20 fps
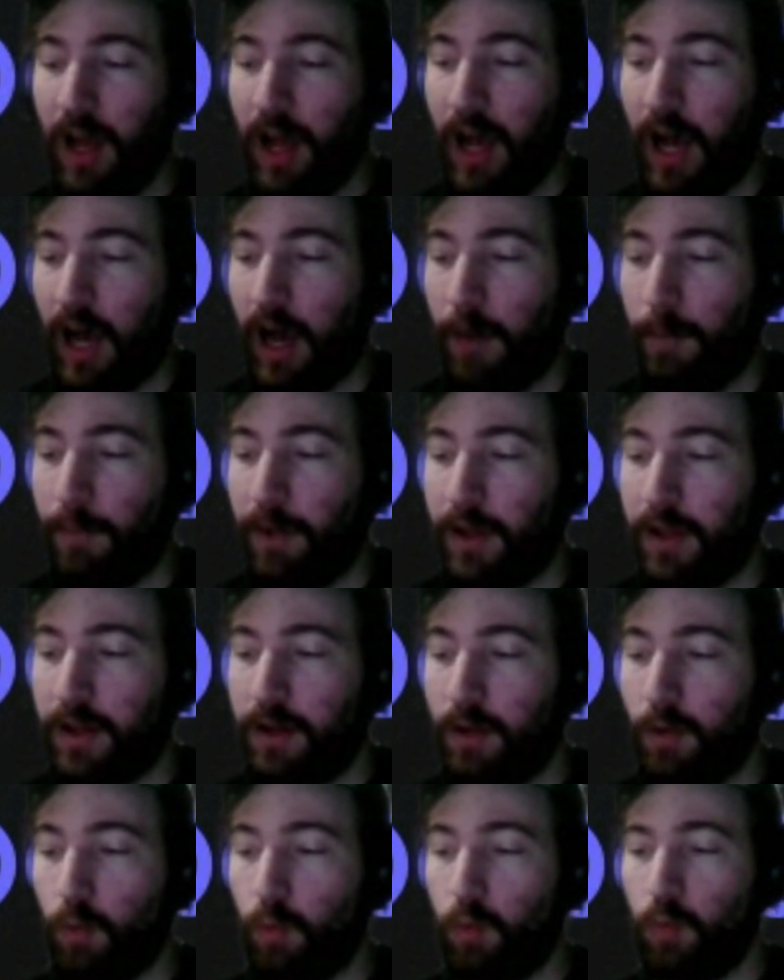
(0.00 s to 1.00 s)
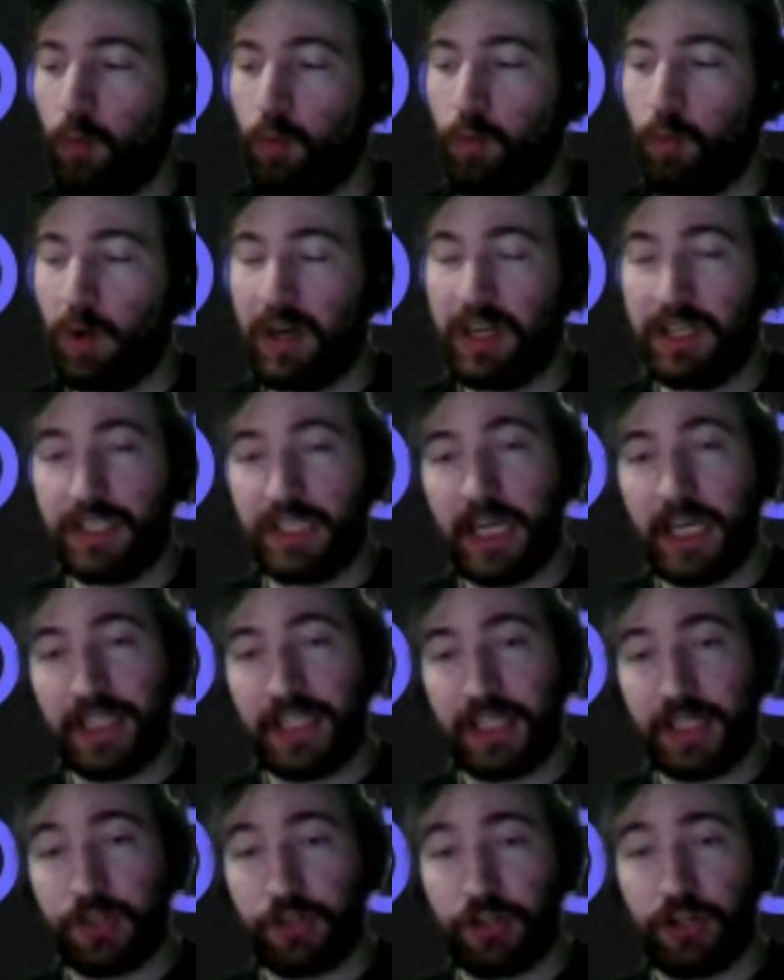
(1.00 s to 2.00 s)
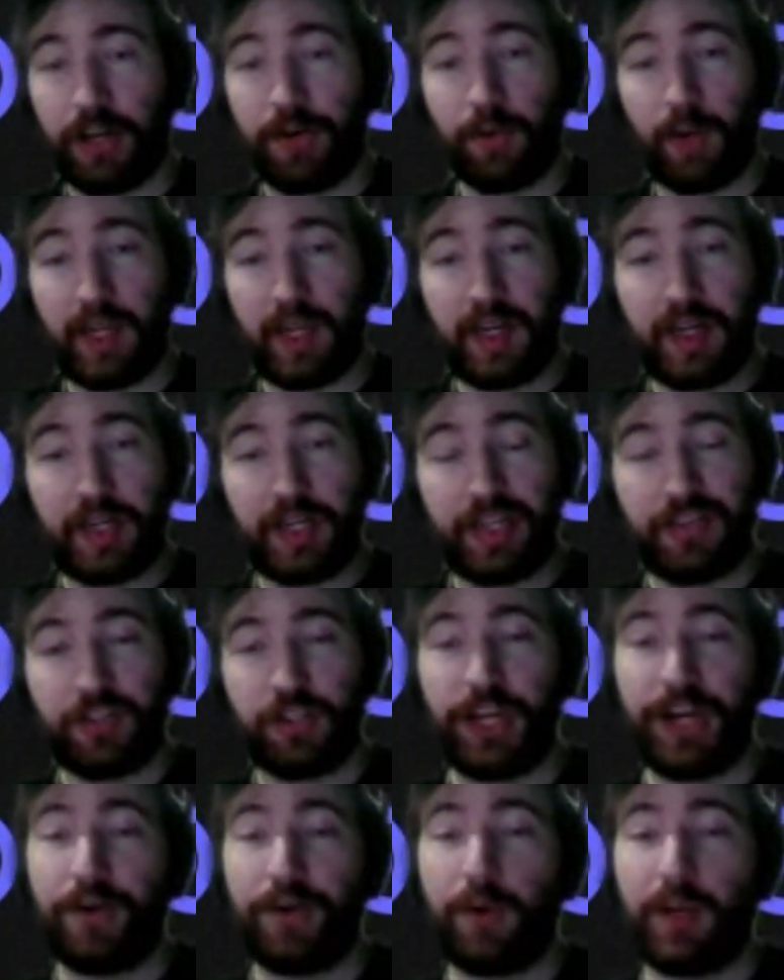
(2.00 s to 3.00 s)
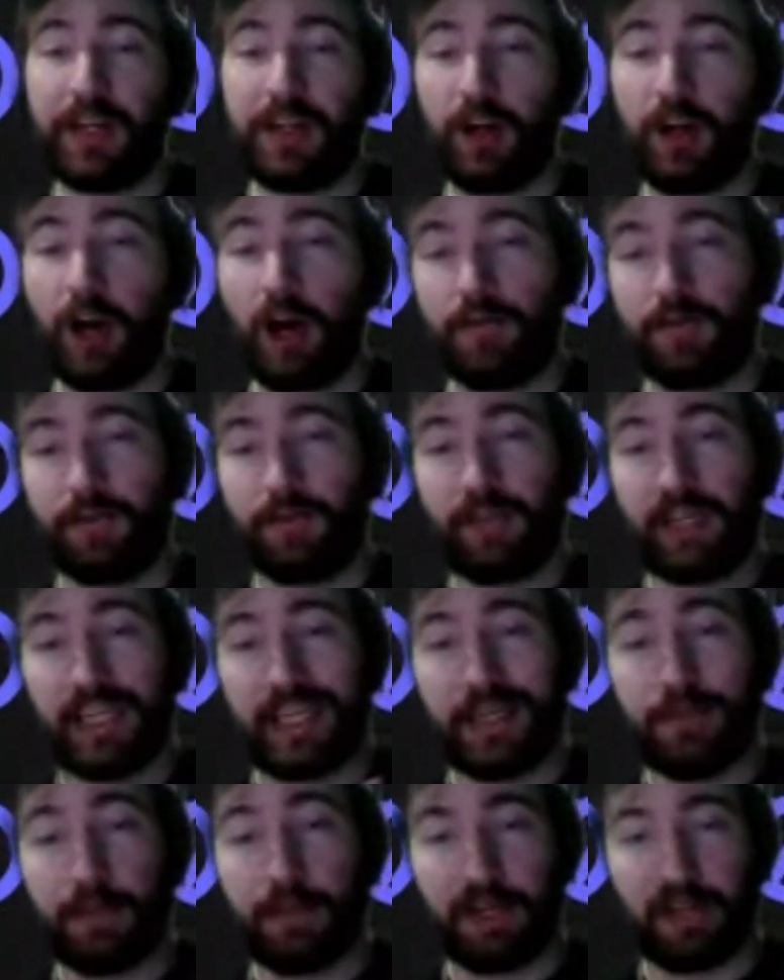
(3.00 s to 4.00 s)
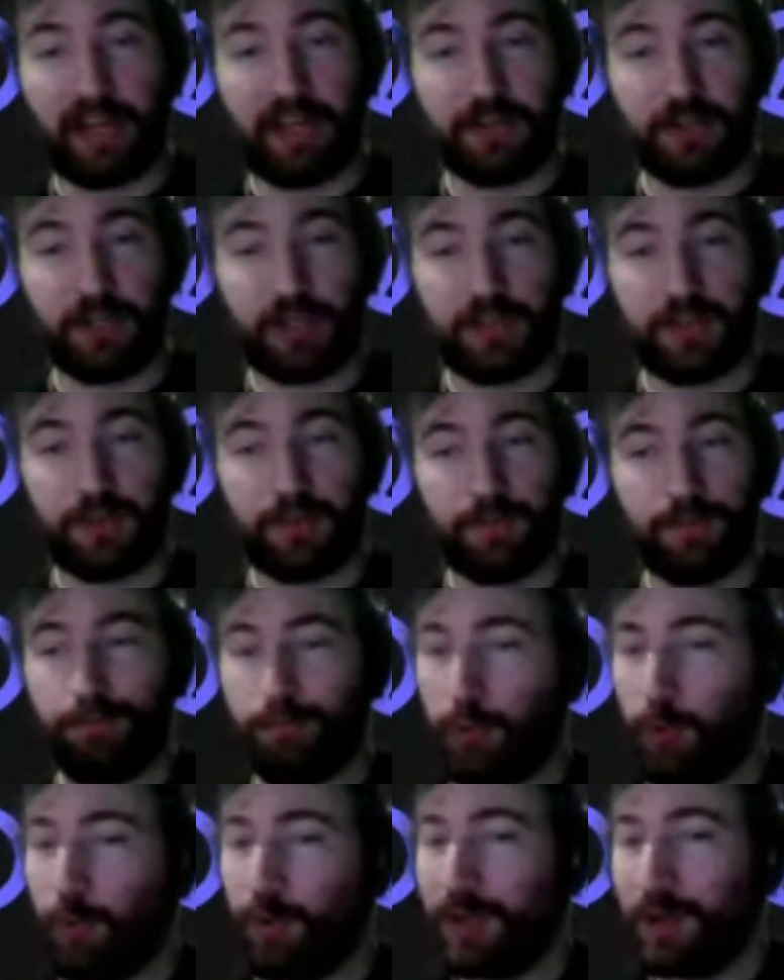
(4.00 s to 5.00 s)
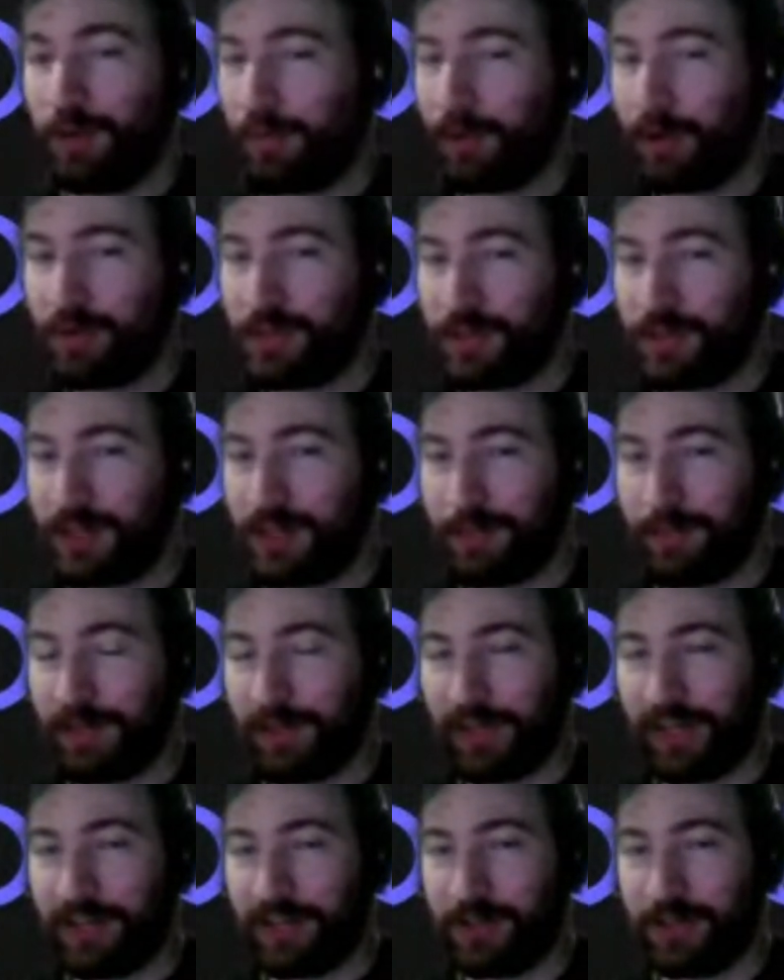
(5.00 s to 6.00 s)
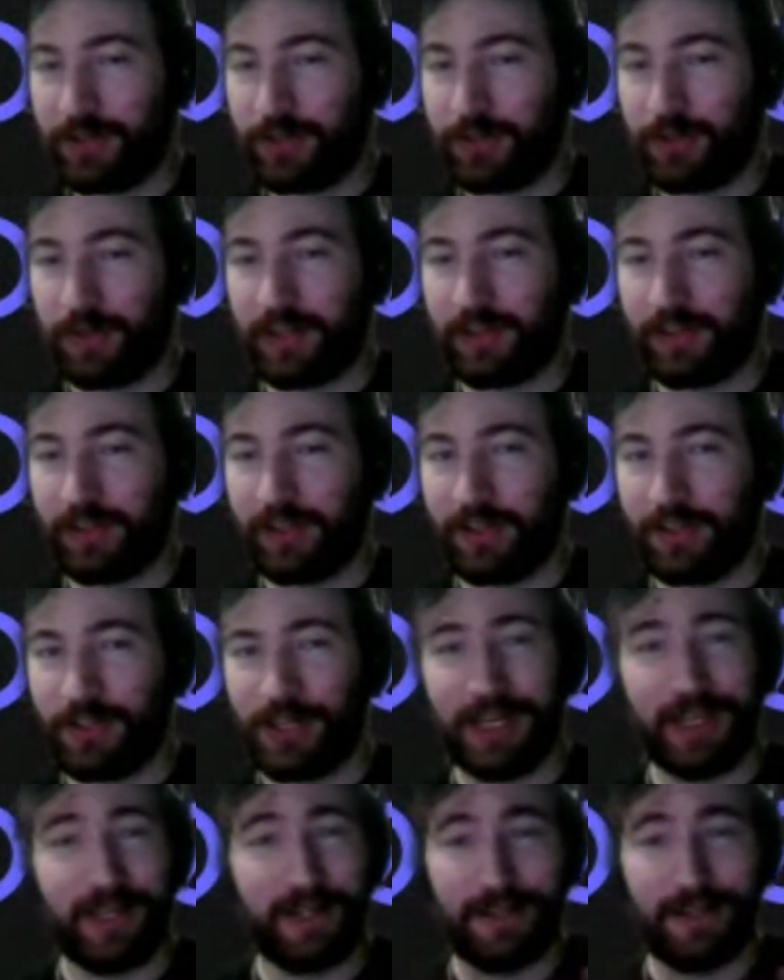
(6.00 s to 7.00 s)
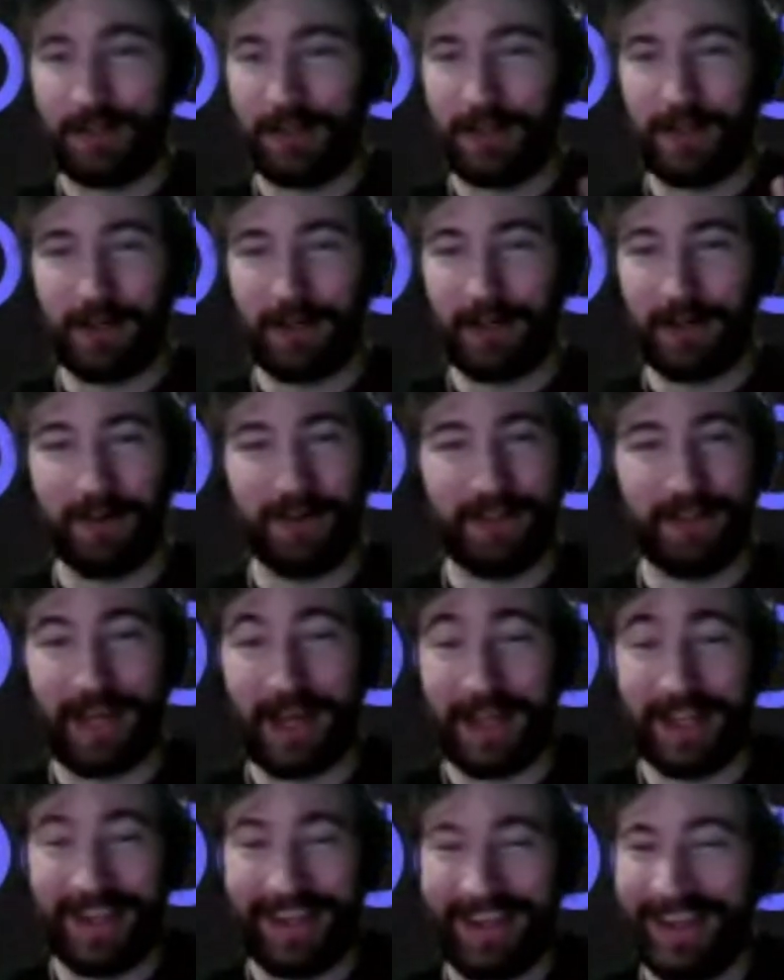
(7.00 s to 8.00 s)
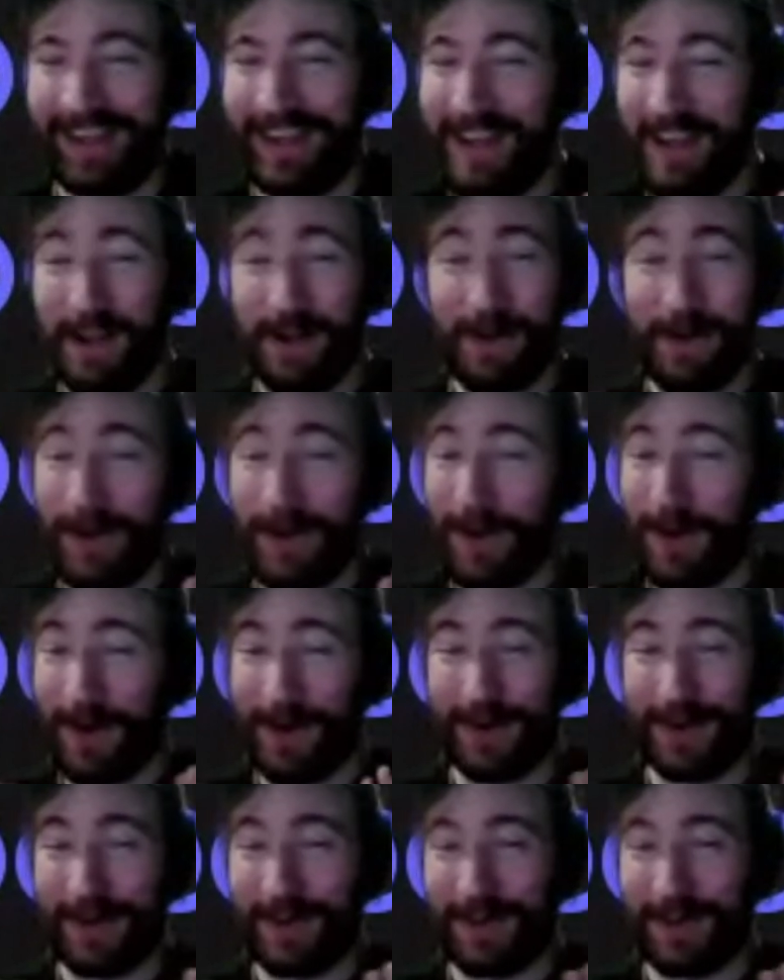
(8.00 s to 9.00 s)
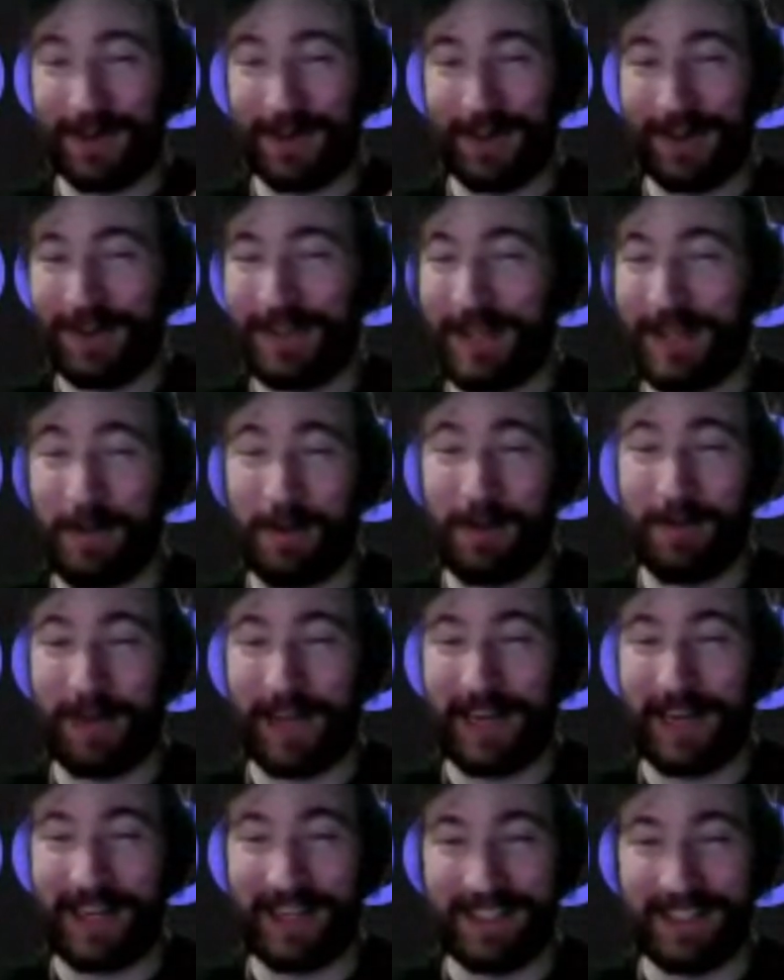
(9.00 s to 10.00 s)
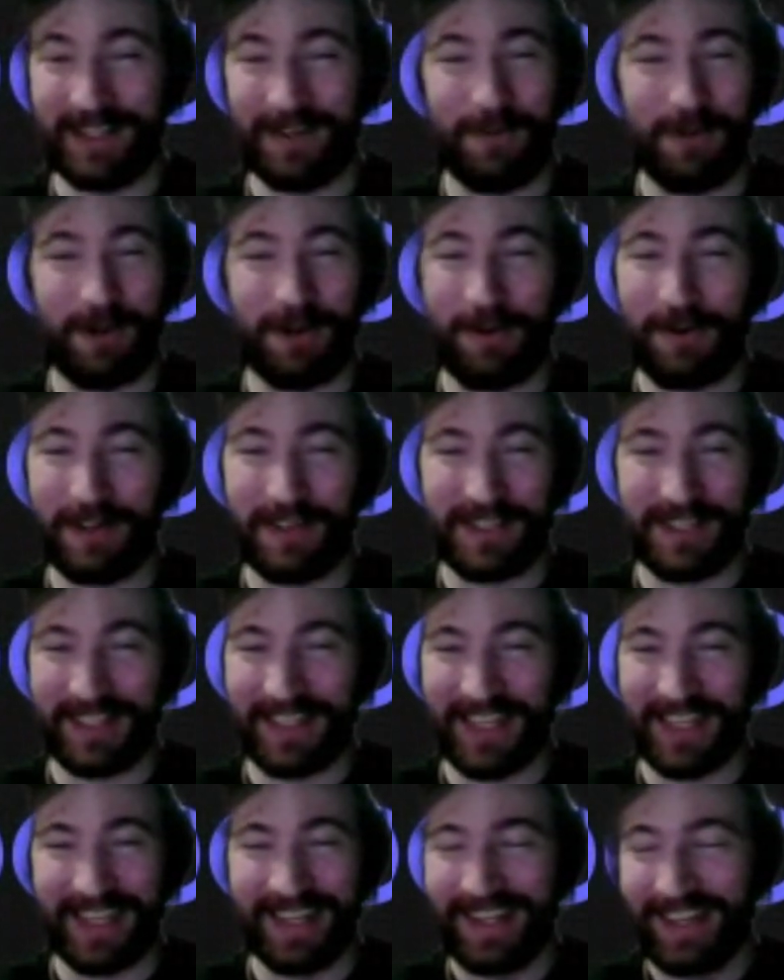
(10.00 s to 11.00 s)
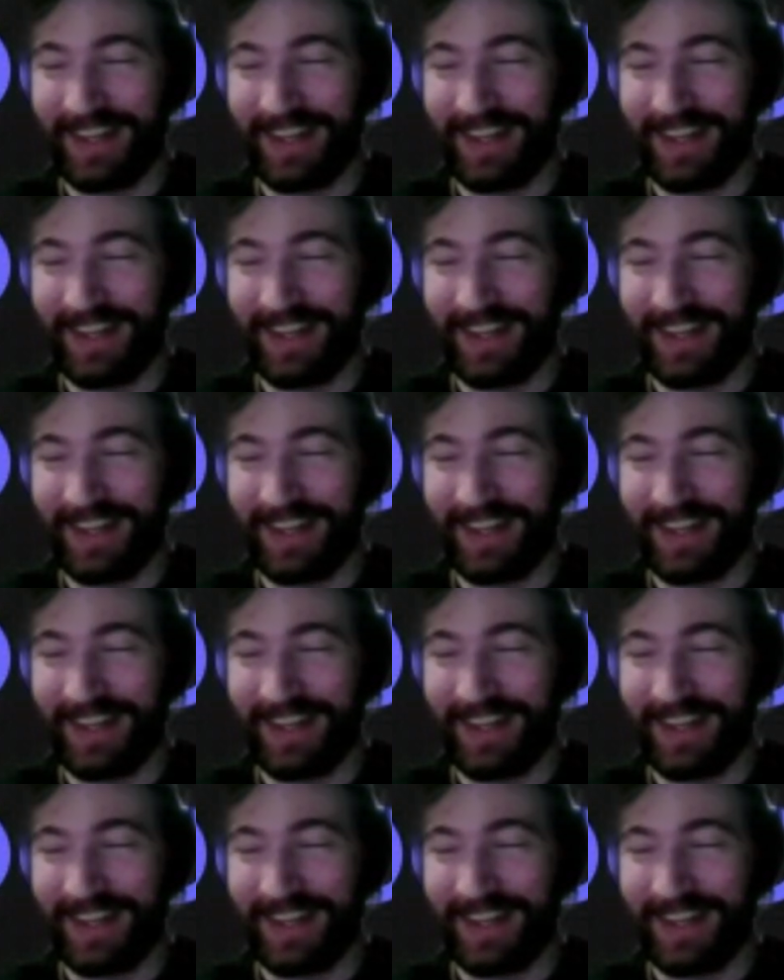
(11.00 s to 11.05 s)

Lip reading: When a DID is generated, it's generated off of an email address. We don't post your email address directly on chain. No. No. That'd be a bad idea. We don't want to see that.